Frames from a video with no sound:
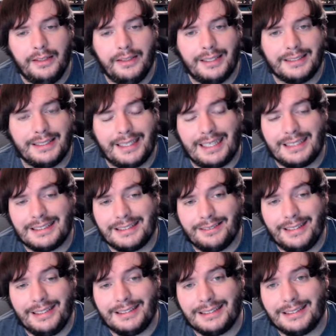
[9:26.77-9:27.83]
so that's the
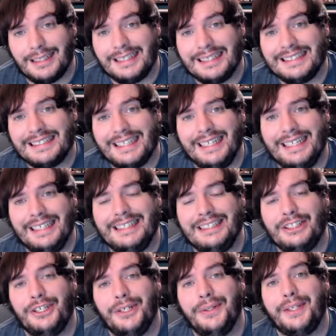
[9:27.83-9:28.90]
list. Let's get
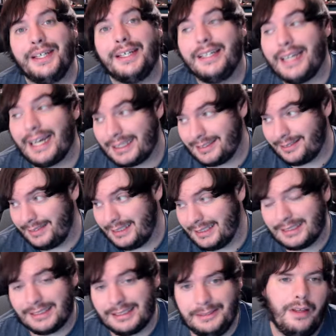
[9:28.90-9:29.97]
into the next
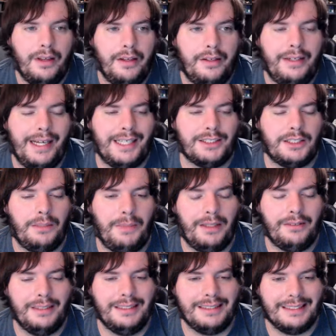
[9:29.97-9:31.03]
list. Next on my
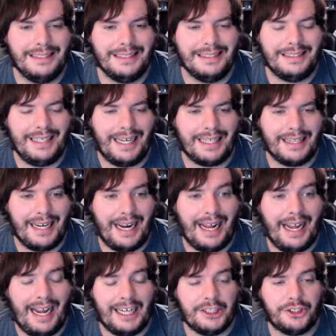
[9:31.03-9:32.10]
list is a deck that I
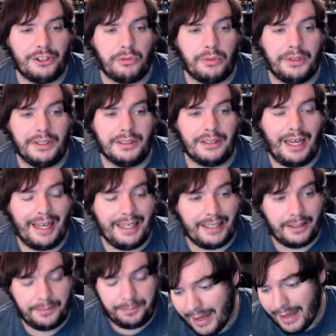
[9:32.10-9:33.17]
actually really
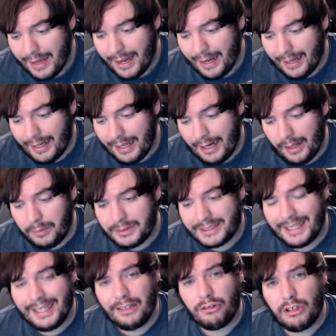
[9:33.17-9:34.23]
like. And it was
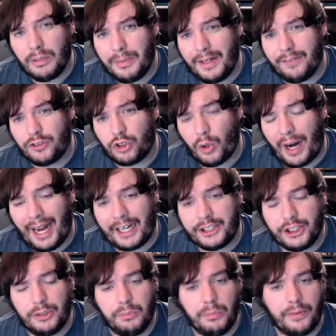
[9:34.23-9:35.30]
getting a little bit of
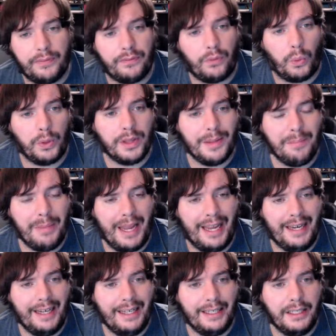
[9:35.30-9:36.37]
traction before the
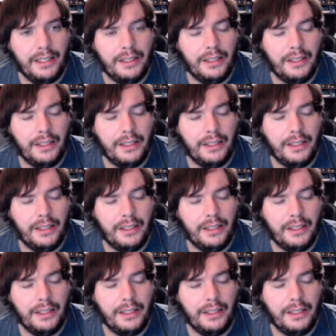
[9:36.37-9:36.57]
banning,